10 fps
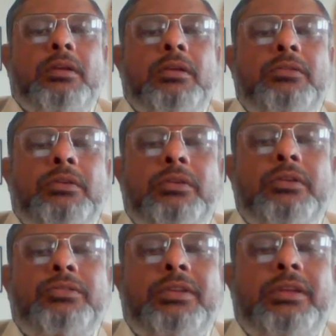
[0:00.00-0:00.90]
So
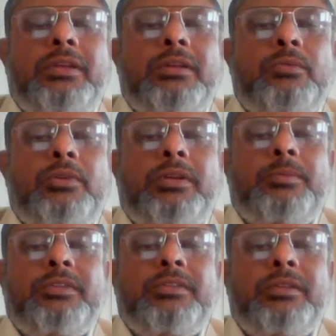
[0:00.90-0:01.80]
usually what
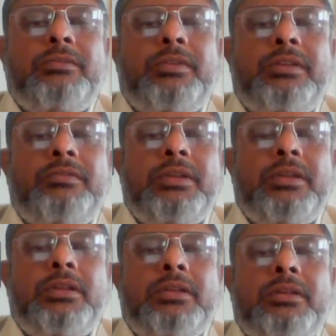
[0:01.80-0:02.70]
happens is when
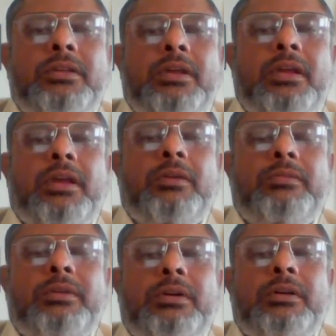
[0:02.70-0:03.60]
we have
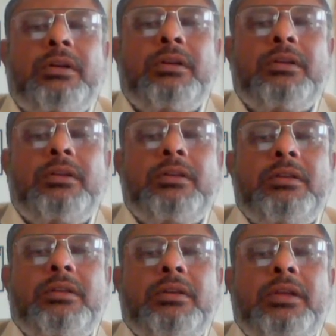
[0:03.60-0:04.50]

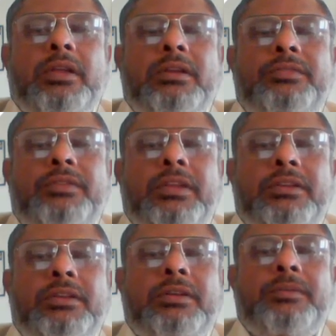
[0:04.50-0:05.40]
enough
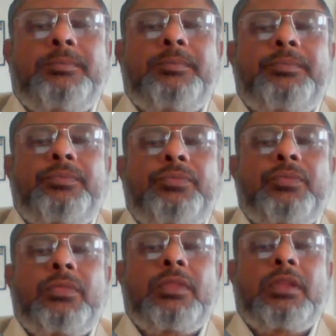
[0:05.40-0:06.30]
data,
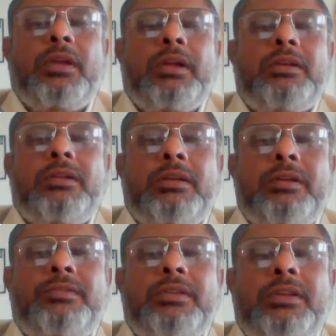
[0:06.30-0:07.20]
and if
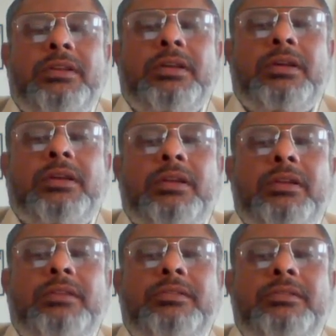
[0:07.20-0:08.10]
the data
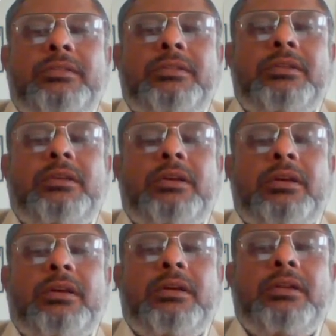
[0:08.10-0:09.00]
is
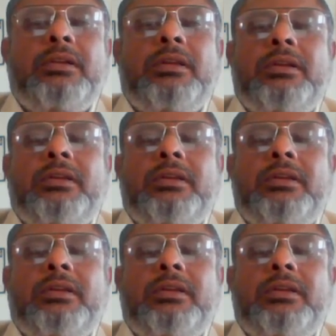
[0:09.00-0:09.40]
in the